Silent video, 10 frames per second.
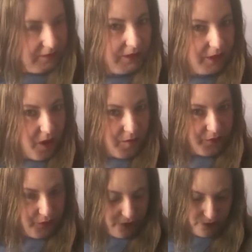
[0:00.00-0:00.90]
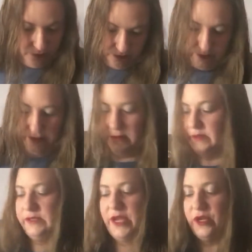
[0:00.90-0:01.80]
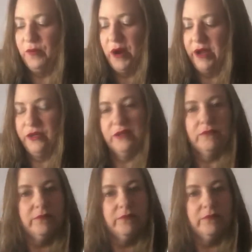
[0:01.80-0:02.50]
the comb through, take your brush